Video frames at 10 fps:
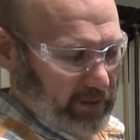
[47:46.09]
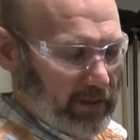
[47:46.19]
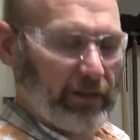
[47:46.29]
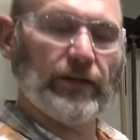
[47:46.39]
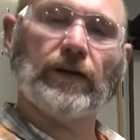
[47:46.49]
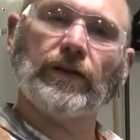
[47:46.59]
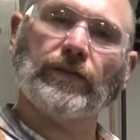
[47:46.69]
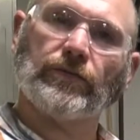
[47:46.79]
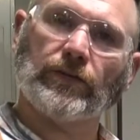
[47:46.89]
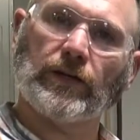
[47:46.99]
light on the
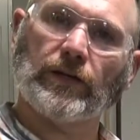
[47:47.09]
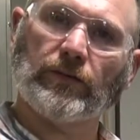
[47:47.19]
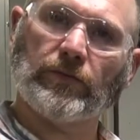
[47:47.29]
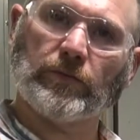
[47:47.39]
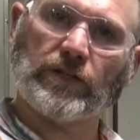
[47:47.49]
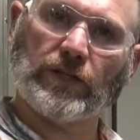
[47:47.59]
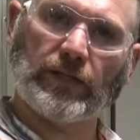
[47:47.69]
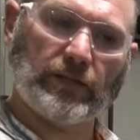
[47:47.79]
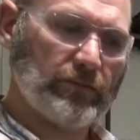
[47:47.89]
front of the machine.